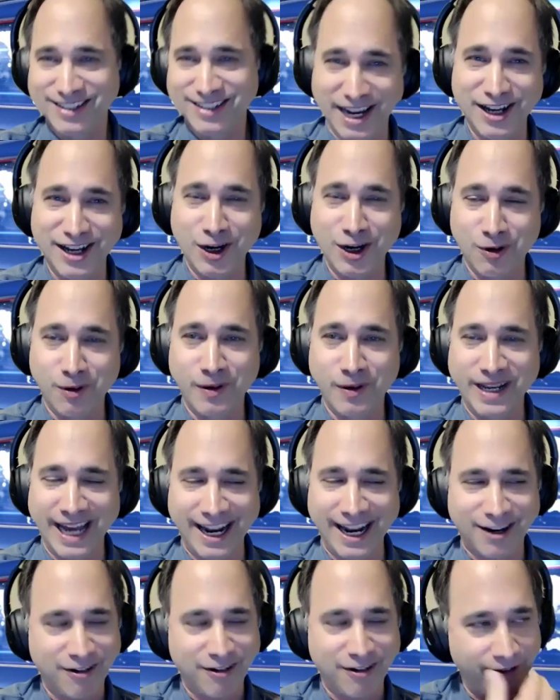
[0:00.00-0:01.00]
down here where we
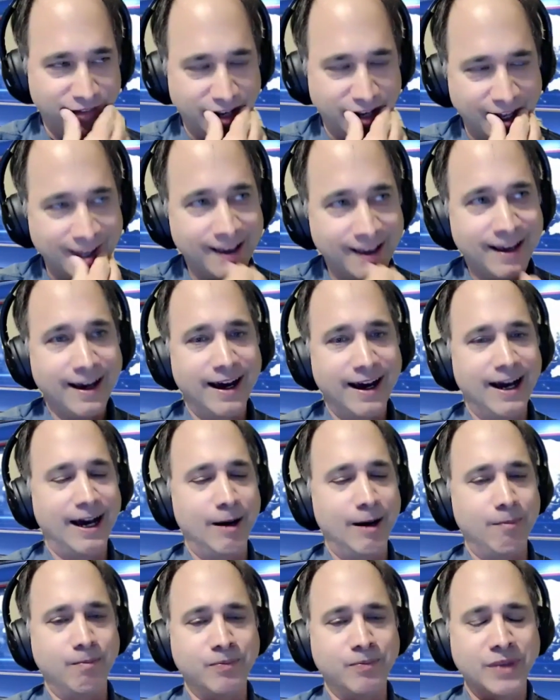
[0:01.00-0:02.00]
got gravity.
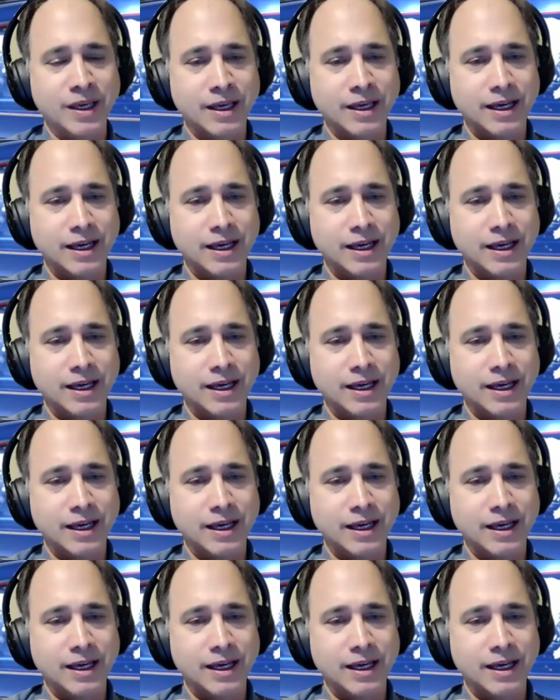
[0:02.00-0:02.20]
Um,